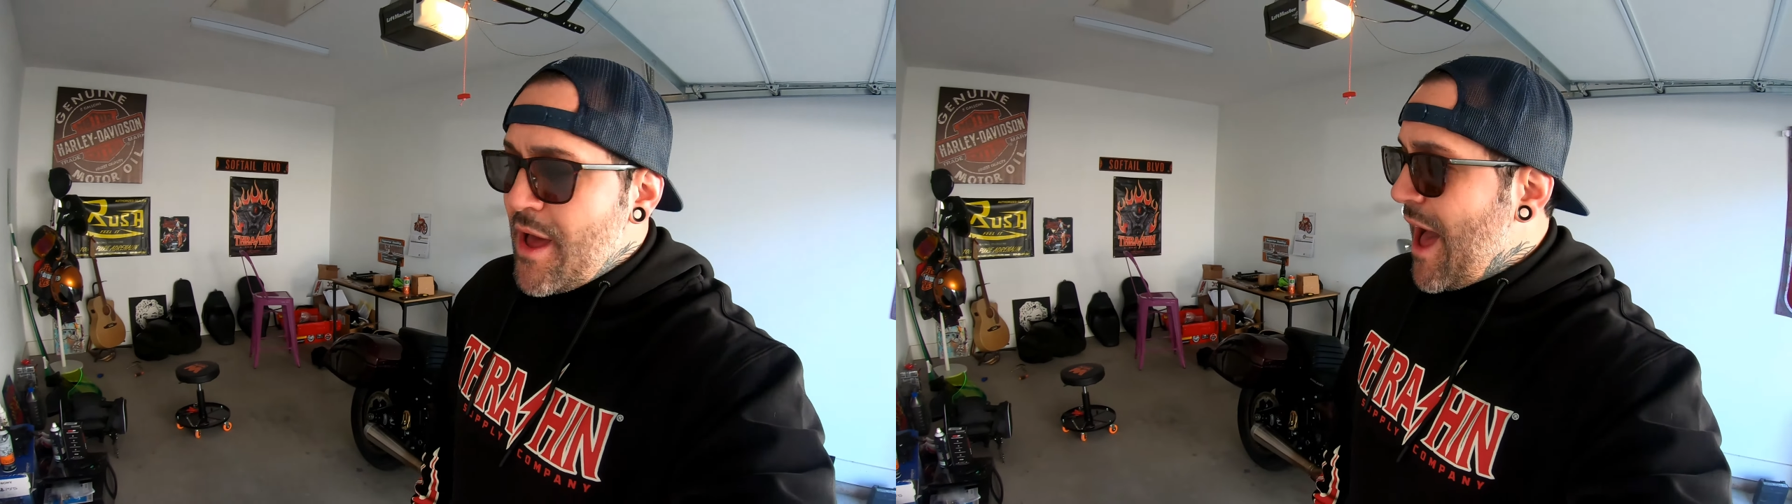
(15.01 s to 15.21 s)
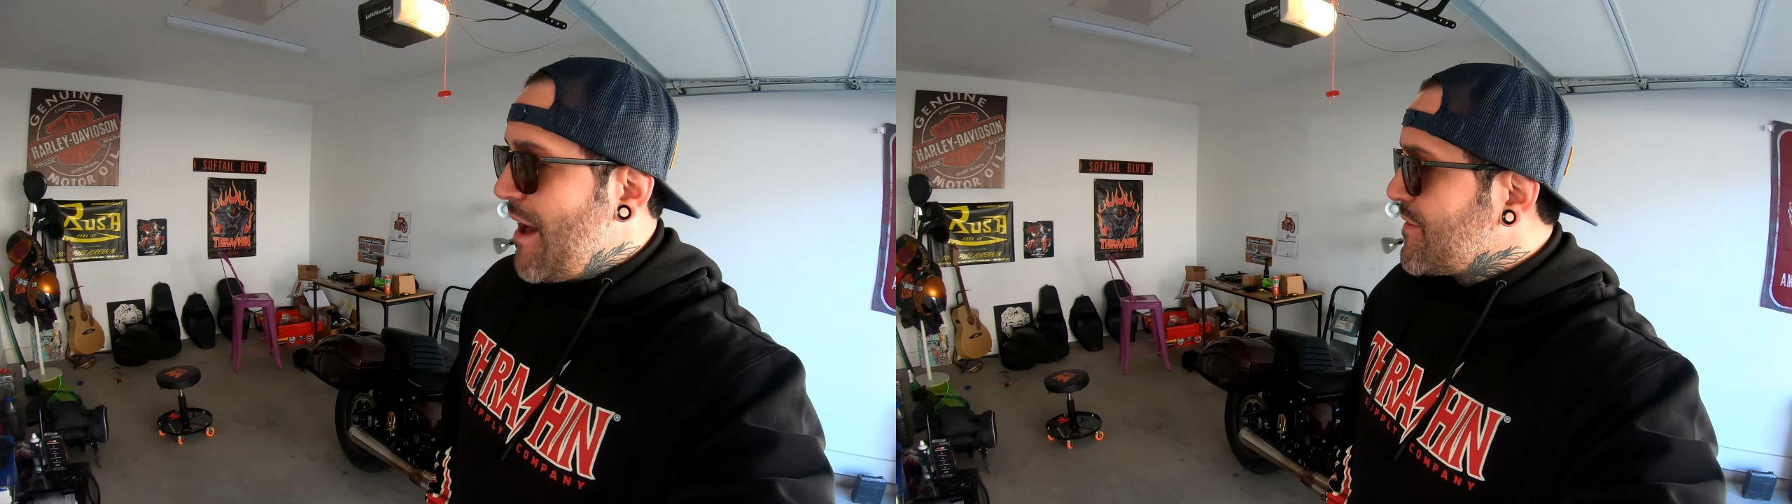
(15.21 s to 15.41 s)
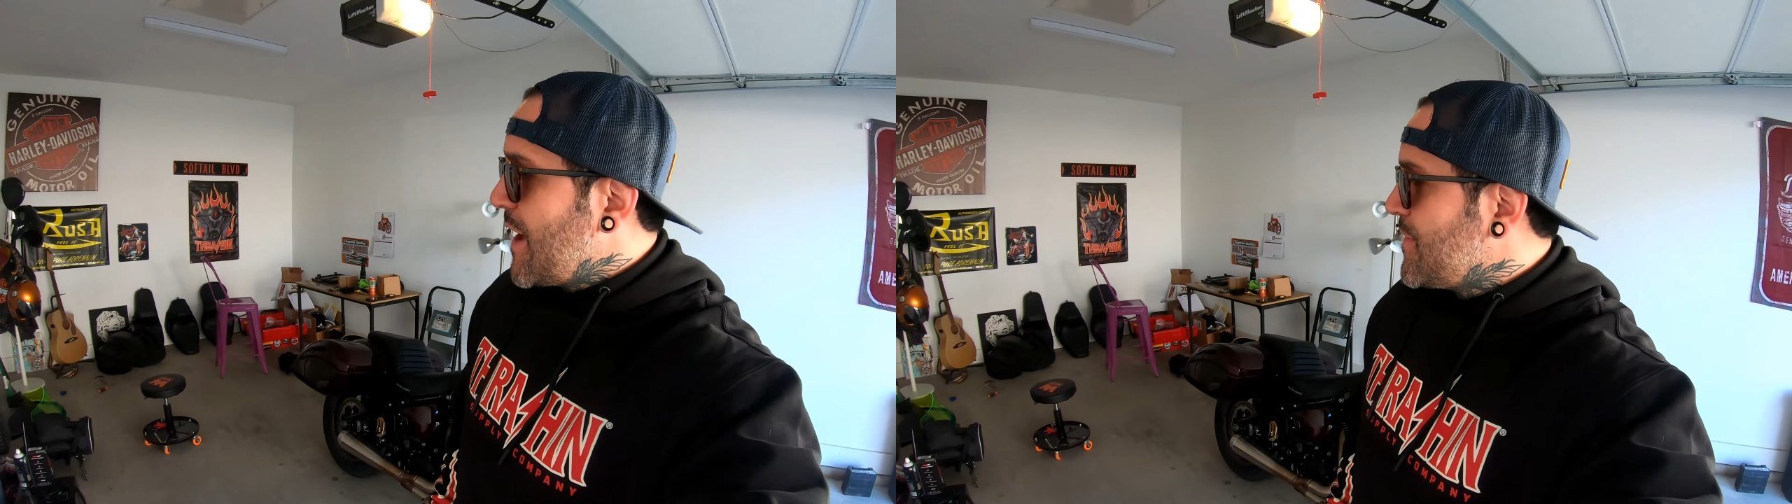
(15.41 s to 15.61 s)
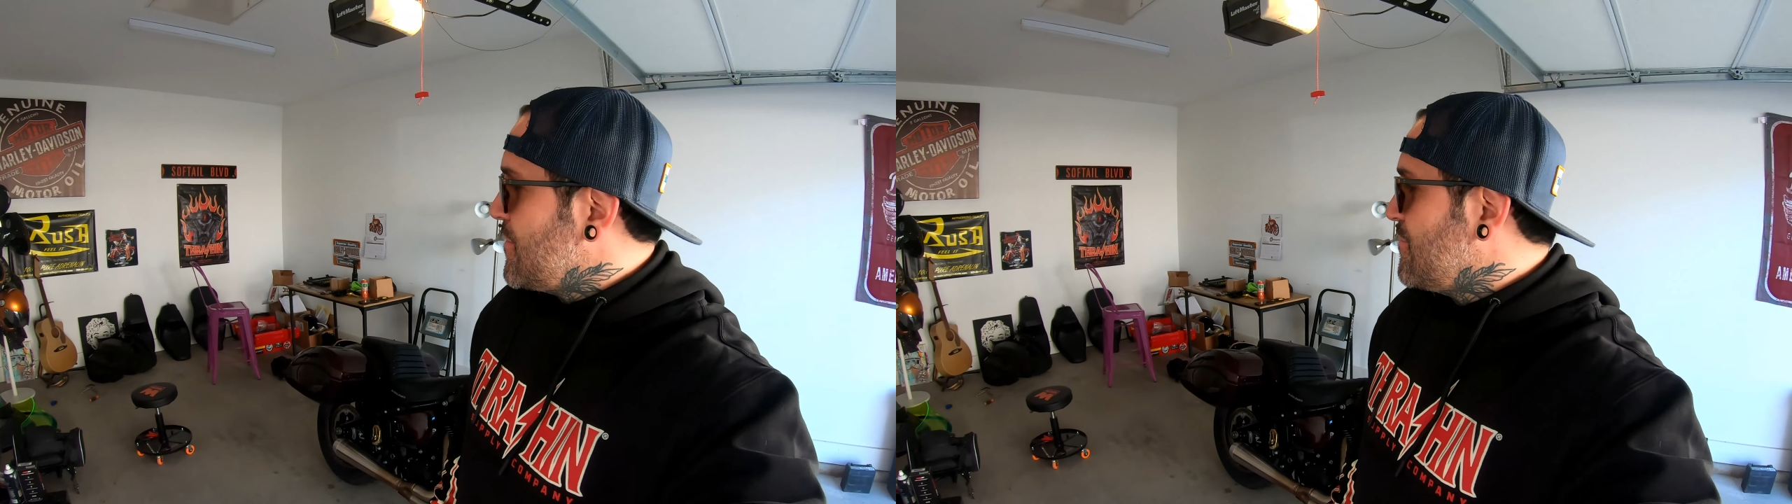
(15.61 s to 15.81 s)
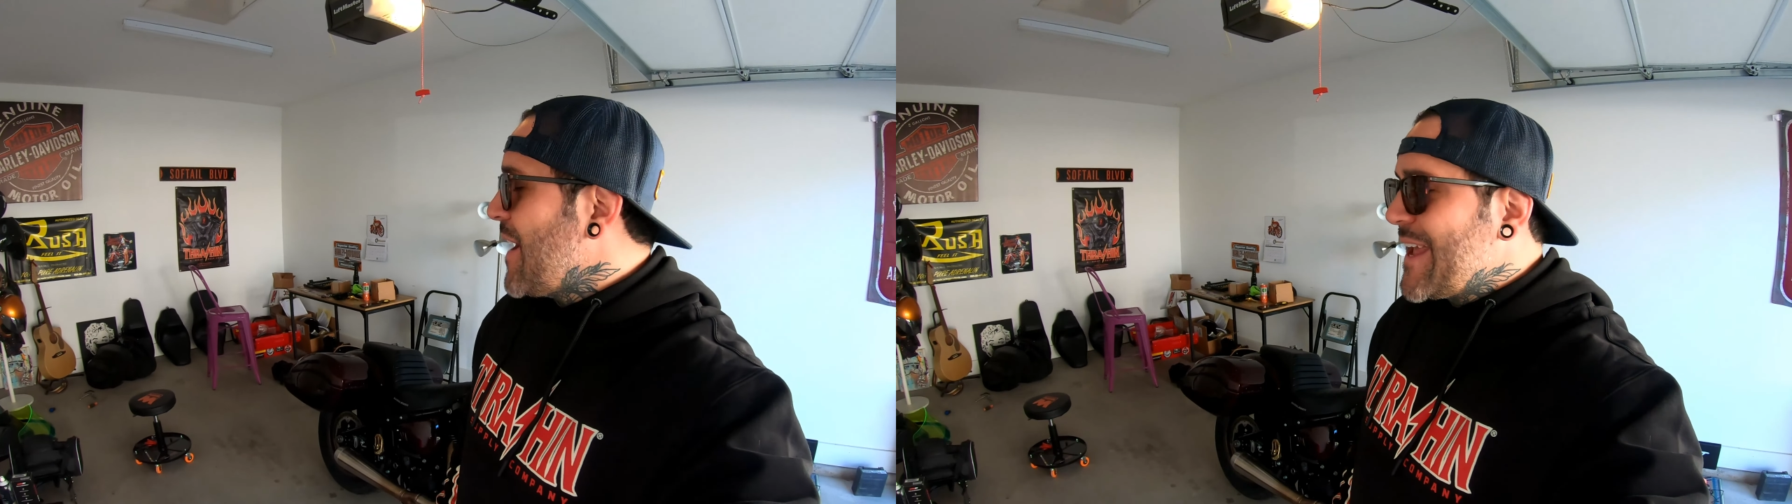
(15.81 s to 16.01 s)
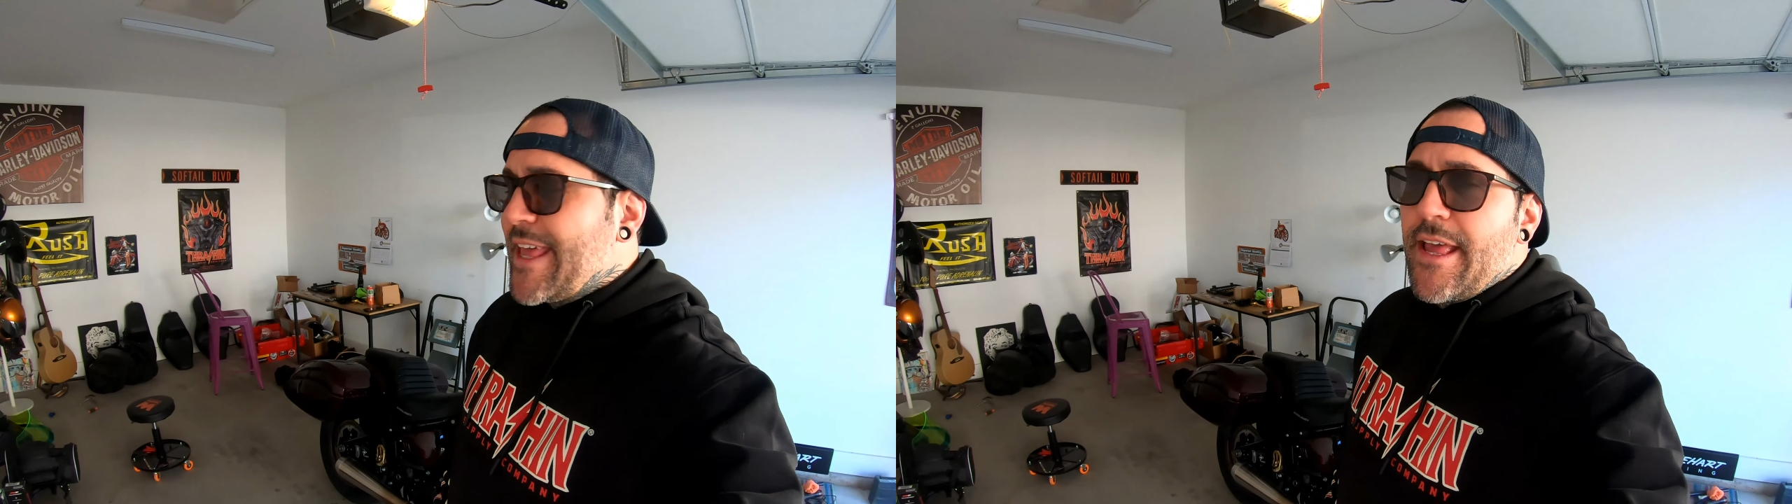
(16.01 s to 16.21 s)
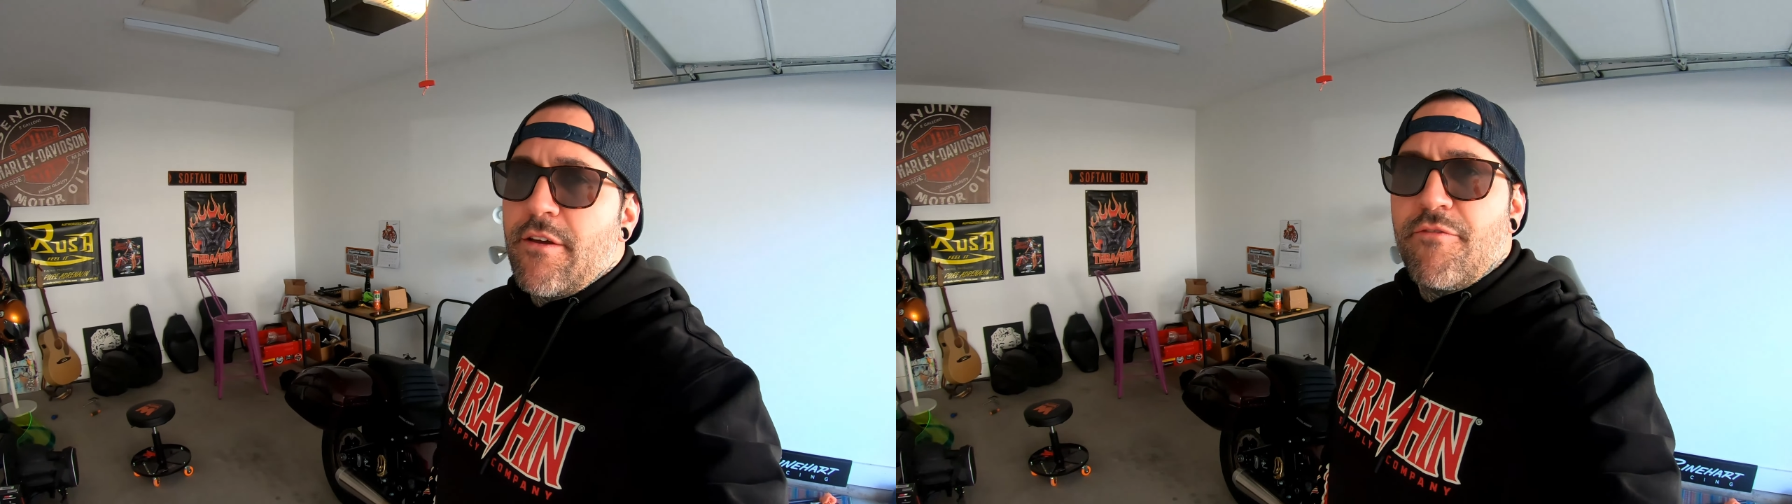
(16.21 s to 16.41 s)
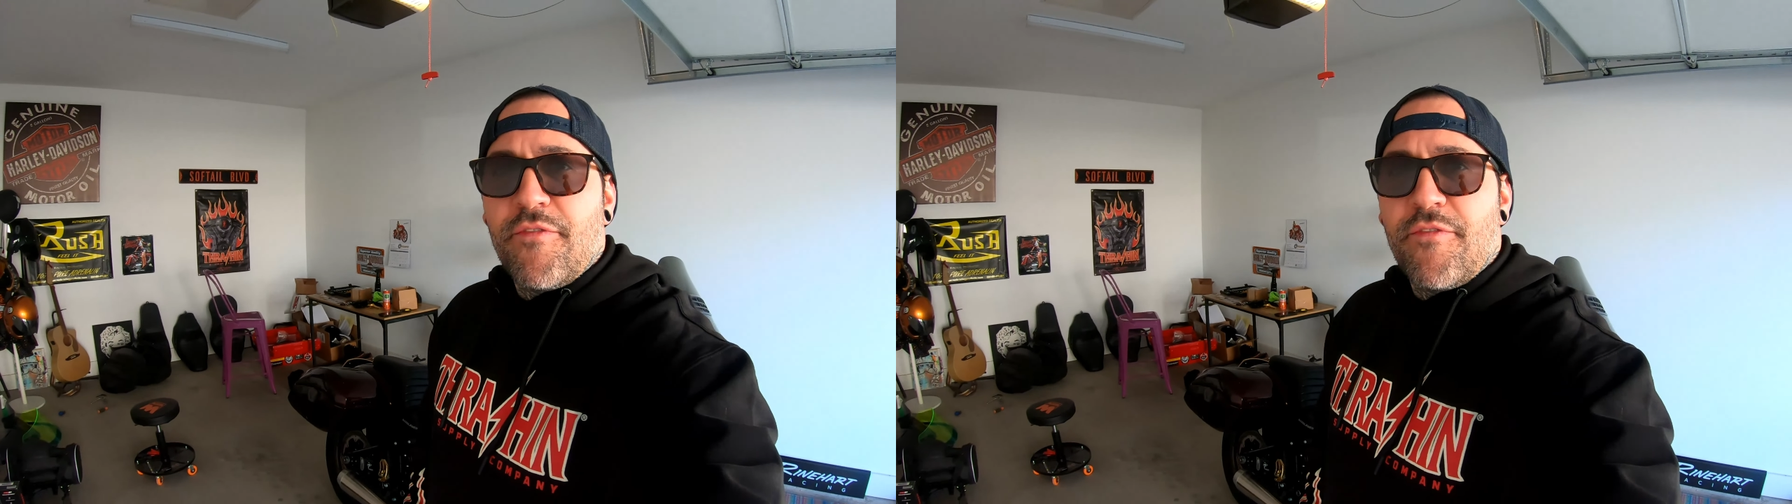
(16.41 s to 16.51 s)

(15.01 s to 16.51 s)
I've got the Viking